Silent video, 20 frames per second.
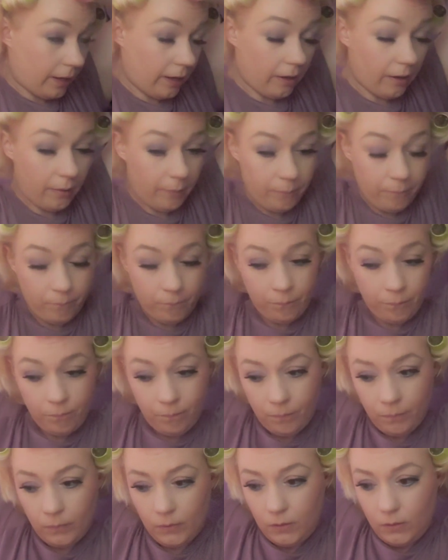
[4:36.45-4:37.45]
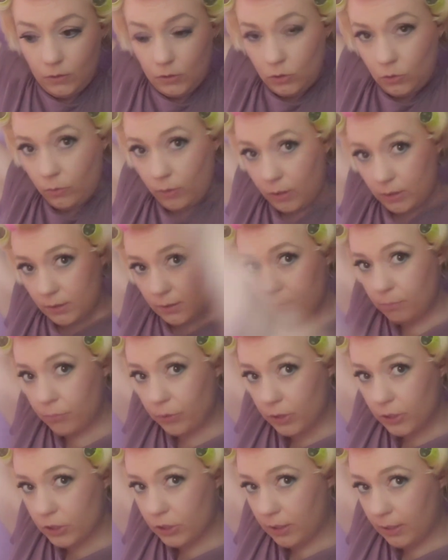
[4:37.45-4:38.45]
here. So I'll
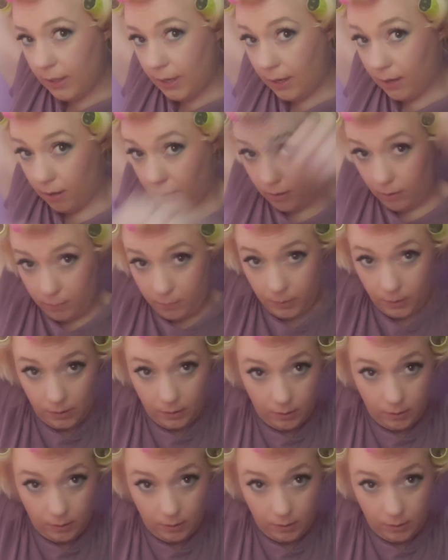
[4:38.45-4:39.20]
brush that up.